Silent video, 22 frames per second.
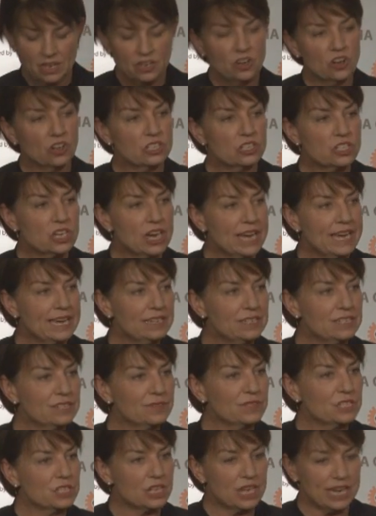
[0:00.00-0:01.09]
Not
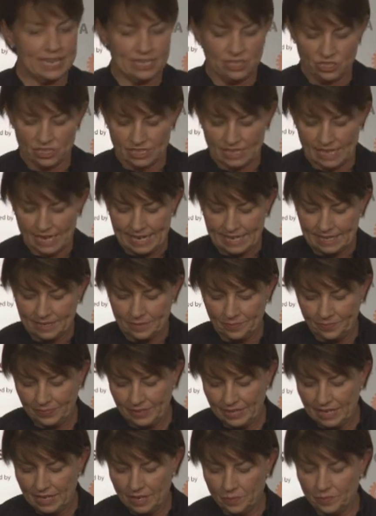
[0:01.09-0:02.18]
change for change's sake,
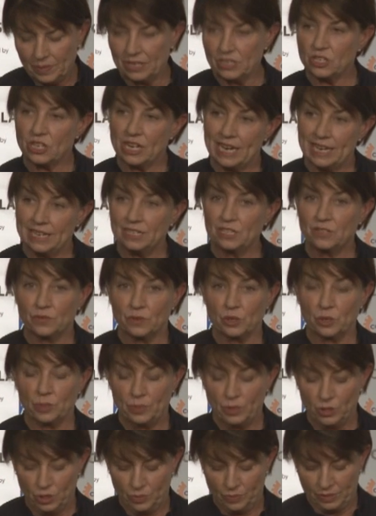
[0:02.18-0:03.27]
but change for a
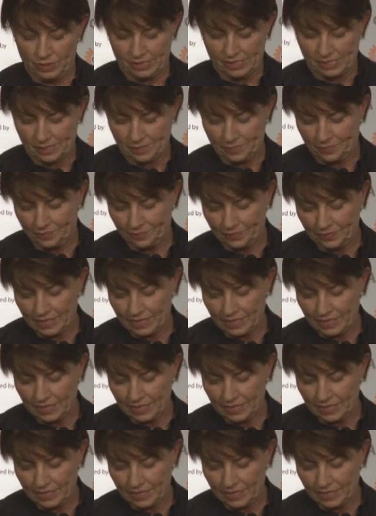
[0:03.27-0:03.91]
purpose.